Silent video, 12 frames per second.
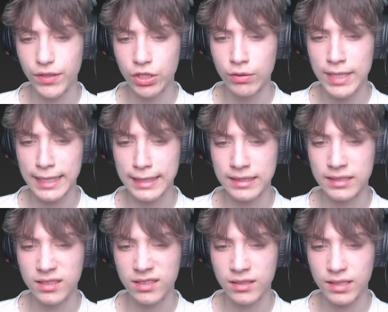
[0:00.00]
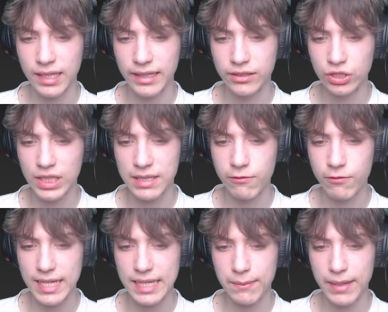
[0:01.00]
you do get this, it's just a
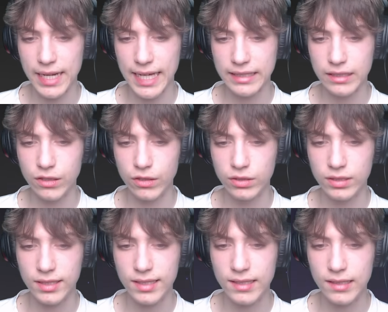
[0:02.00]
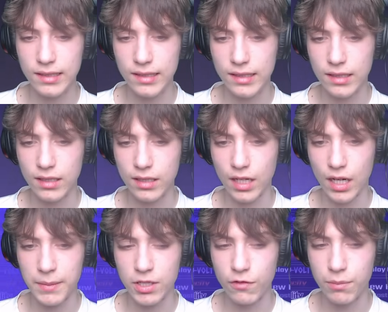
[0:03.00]
really bland cutscene.
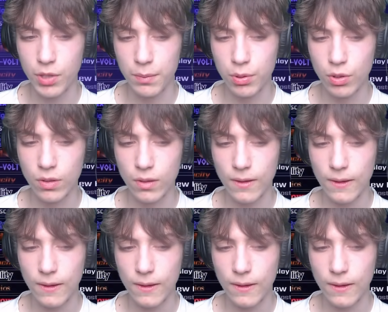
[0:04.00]
I mean, of purple.